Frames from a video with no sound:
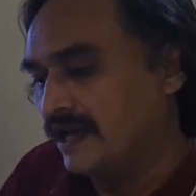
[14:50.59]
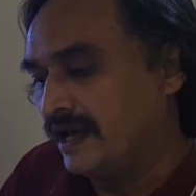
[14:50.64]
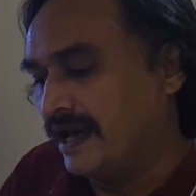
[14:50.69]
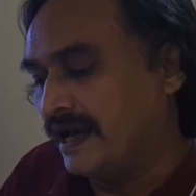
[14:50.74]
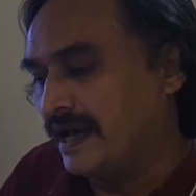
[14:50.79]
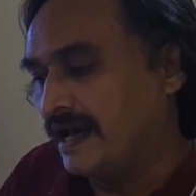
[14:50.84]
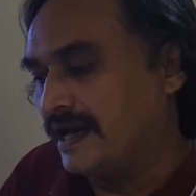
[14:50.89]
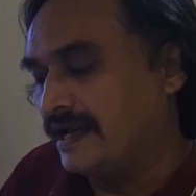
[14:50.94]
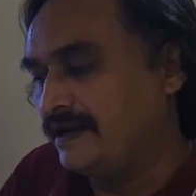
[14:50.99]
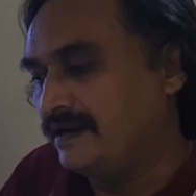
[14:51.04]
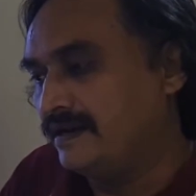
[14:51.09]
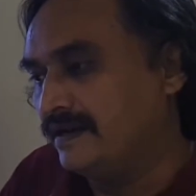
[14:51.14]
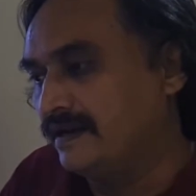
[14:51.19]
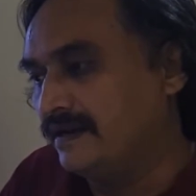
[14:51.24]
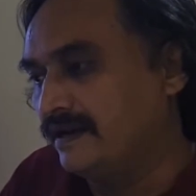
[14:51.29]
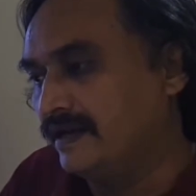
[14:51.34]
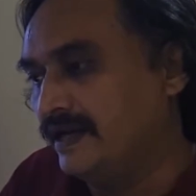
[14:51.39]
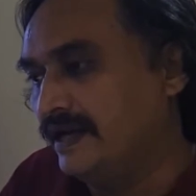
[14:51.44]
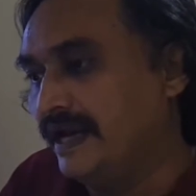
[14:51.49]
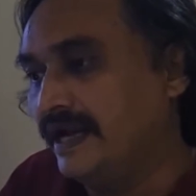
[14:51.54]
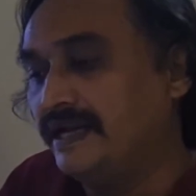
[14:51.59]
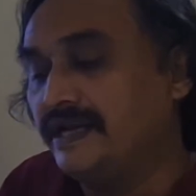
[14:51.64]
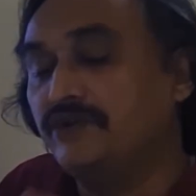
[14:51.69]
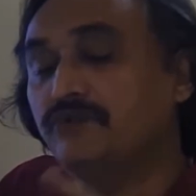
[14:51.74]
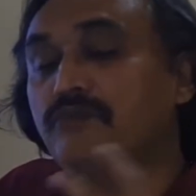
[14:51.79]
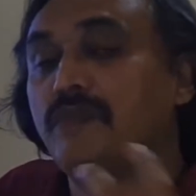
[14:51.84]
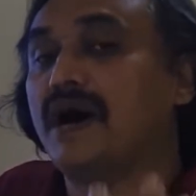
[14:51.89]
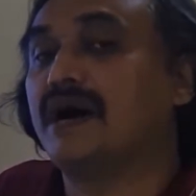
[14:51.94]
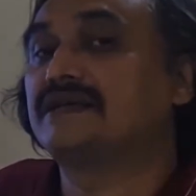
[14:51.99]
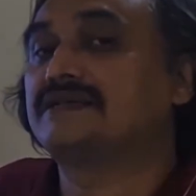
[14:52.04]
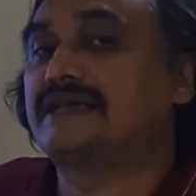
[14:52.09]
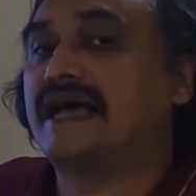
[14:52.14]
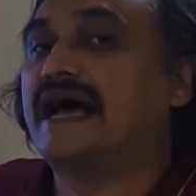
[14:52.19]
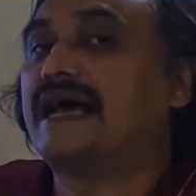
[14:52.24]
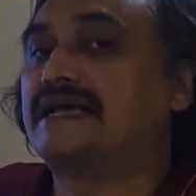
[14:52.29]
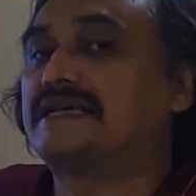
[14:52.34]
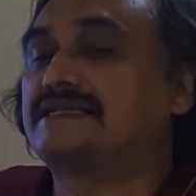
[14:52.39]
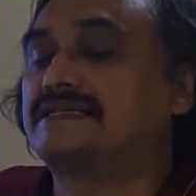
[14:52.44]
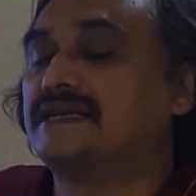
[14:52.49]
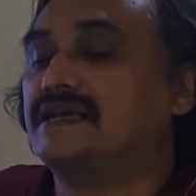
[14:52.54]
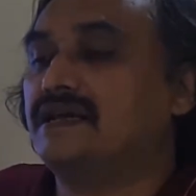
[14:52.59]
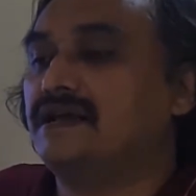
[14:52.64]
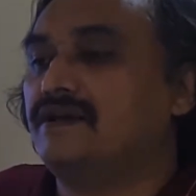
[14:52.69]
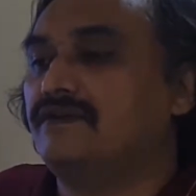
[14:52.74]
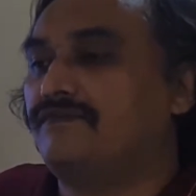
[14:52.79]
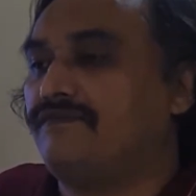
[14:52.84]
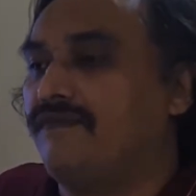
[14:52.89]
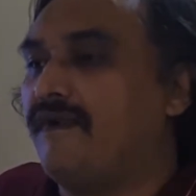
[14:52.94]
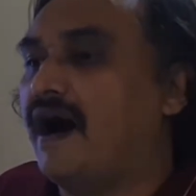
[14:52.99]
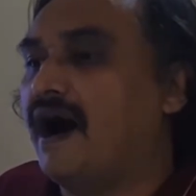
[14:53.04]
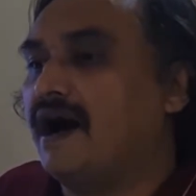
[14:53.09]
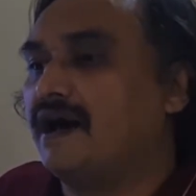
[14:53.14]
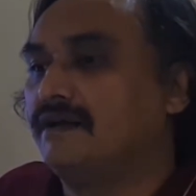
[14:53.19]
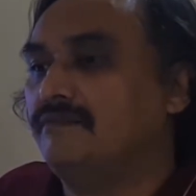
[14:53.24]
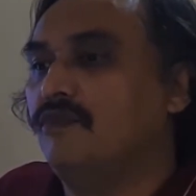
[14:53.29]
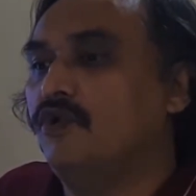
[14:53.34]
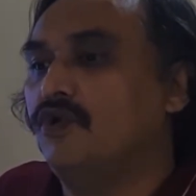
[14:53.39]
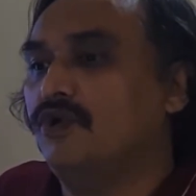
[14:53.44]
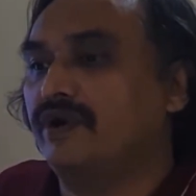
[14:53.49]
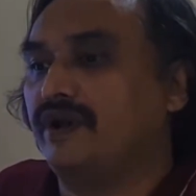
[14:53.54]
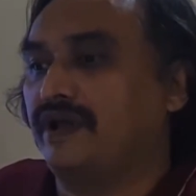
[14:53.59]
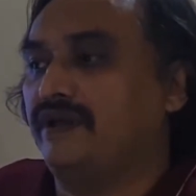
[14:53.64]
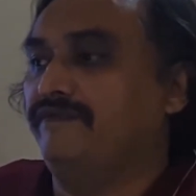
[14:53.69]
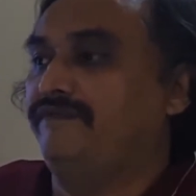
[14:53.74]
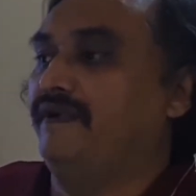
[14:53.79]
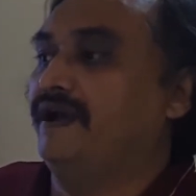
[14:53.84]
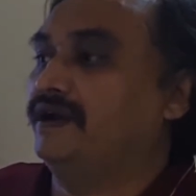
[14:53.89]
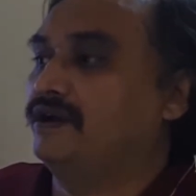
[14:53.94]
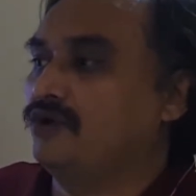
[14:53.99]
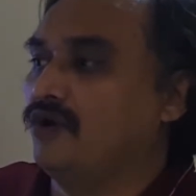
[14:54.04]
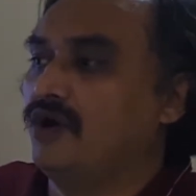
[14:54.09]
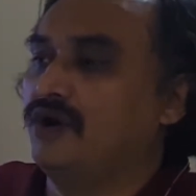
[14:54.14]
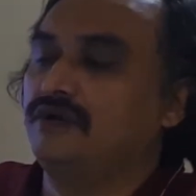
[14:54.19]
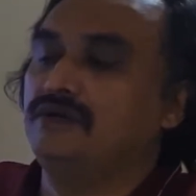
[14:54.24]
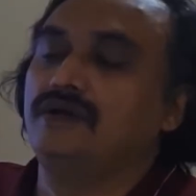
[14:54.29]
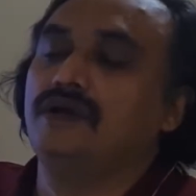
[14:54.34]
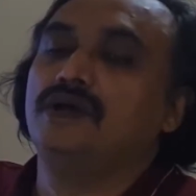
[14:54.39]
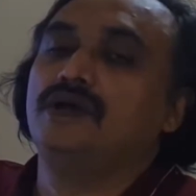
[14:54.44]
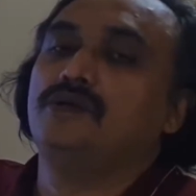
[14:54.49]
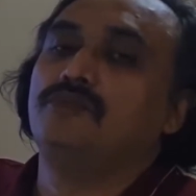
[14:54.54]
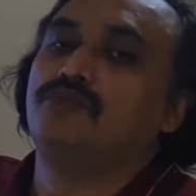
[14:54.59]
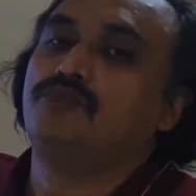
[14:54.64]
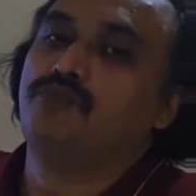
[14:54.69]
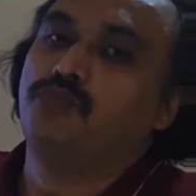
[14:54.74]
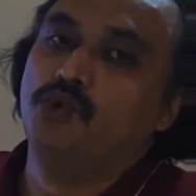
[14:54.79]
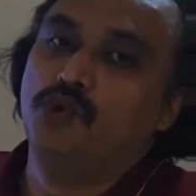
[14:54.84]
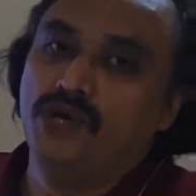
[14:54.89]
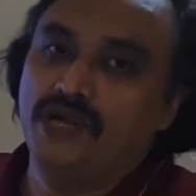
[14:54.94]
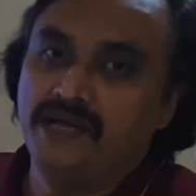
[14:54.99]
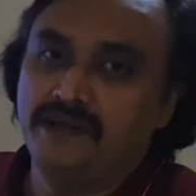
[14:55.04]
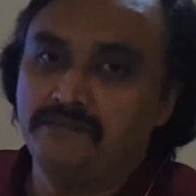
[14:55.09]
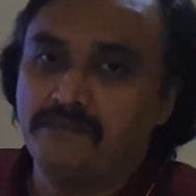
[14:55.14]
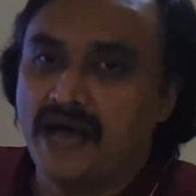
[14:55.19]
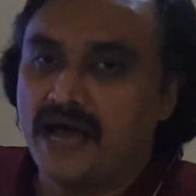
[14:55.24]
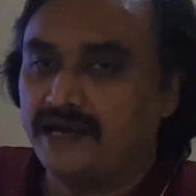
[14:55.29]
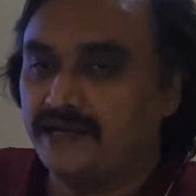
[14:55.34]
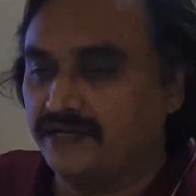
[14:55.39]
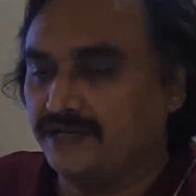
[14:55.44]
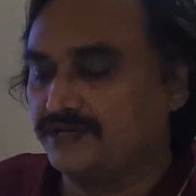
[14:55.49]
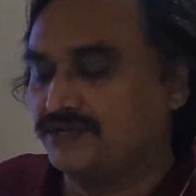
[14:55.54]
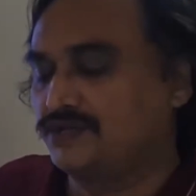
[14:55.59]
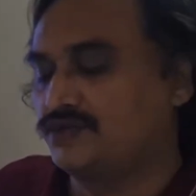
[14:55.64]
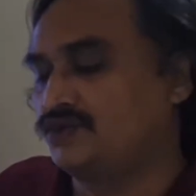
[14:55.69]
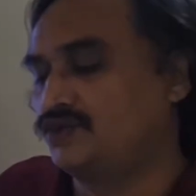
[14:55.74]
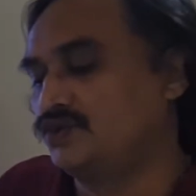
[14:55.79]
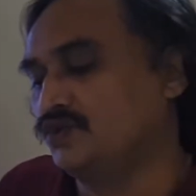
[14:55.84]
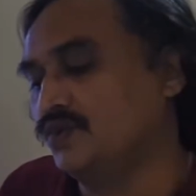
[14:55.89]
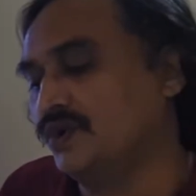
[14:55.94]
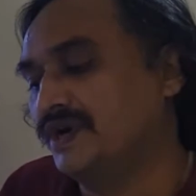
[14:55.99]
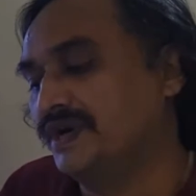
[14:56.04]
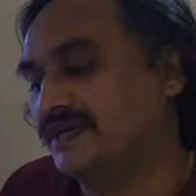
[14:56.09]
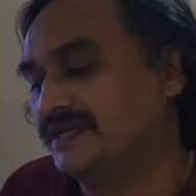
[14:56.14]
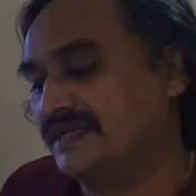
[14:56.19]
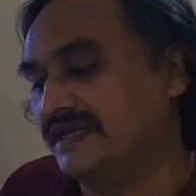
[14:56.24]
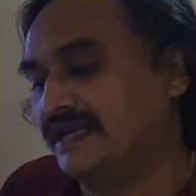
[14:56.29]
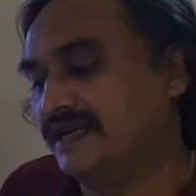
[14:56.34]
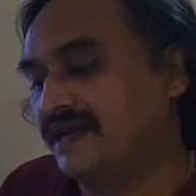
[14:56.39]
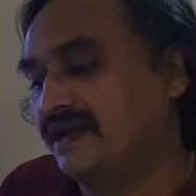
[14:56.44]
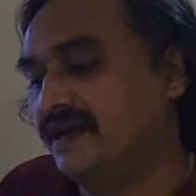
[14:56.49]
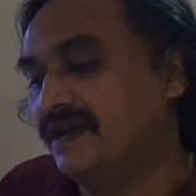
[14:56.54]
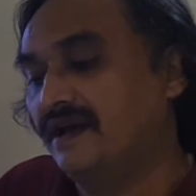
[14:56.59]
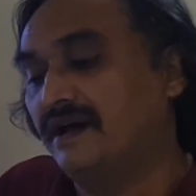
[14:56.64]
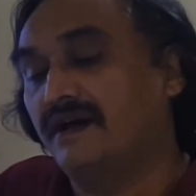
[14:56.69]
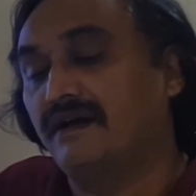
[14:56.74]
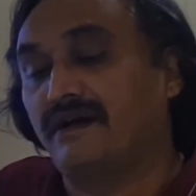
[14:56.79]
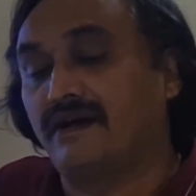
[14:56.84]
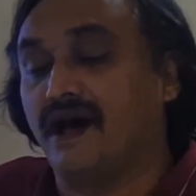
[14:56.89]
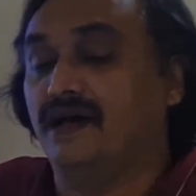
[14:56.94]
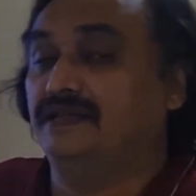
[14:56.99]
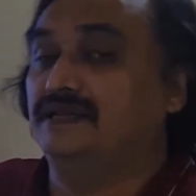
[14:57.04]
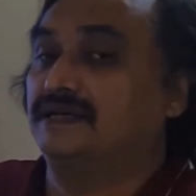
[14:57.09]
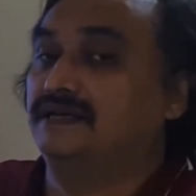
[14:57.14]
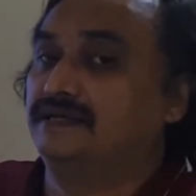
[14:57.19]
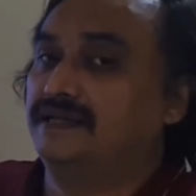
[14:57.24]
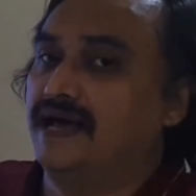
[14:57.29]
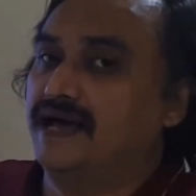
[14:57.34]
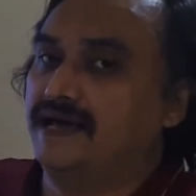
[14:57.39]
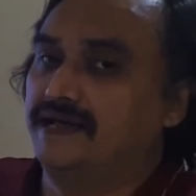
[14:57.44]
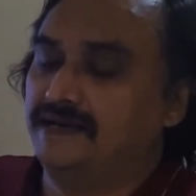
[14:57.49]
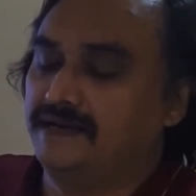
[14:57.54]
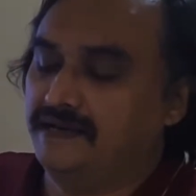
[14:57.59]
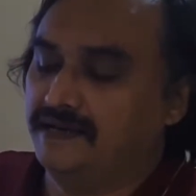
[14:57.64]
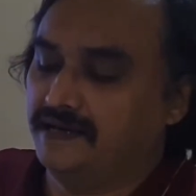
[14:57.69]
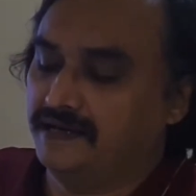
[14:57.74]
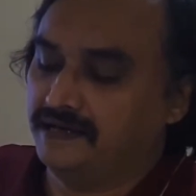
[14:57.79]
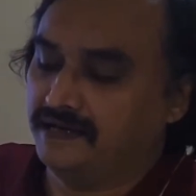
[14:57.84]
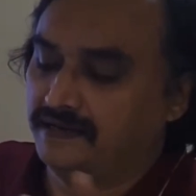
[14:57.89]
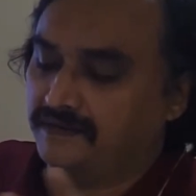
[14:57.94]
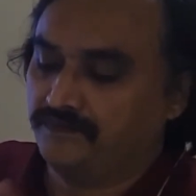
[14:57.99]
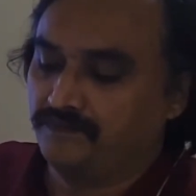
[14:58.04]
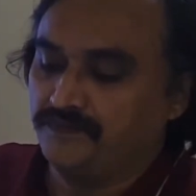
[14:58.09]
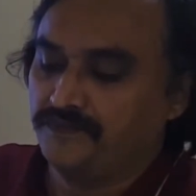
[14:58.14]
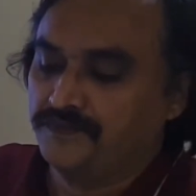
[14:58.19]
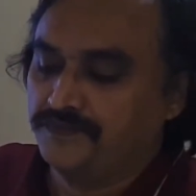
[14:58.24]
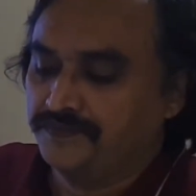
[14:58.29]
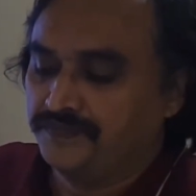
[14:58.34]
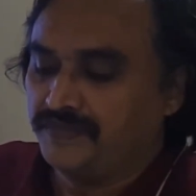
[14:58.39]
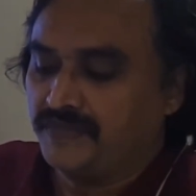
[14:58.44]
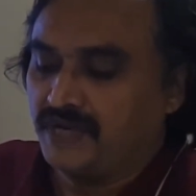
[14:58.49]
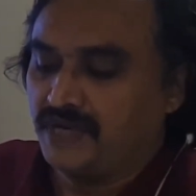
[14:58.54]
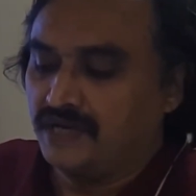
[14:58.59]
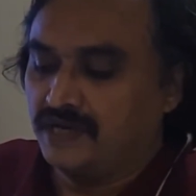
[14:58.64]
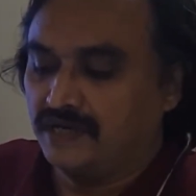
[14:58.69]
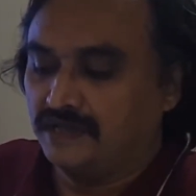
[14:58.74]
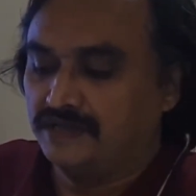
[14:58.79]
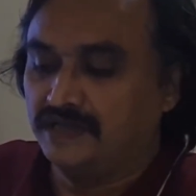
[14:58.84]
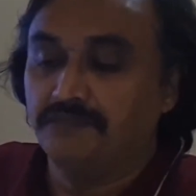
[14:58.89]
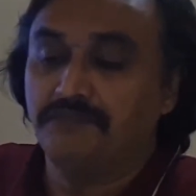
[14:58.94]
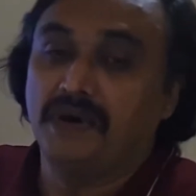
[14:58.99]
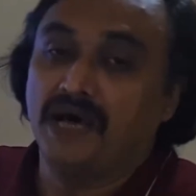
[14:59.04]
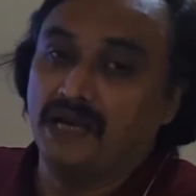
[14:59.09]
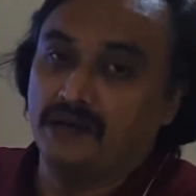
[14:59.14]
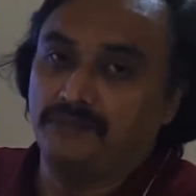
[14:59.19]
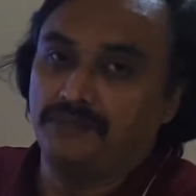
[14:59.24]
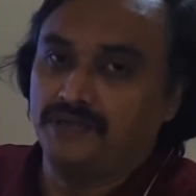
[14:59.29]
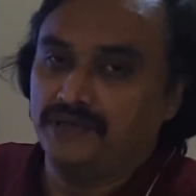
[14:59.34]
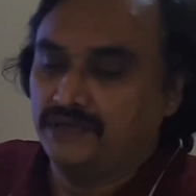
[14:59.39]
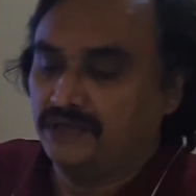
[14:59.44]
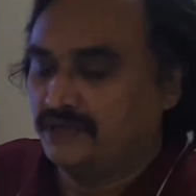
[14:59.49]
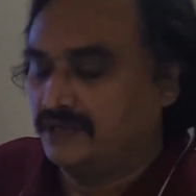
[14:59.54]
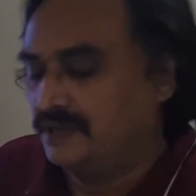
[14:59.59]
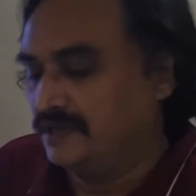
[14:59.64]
And native mass has far more effect on pulling matters towards it rather than the pulp.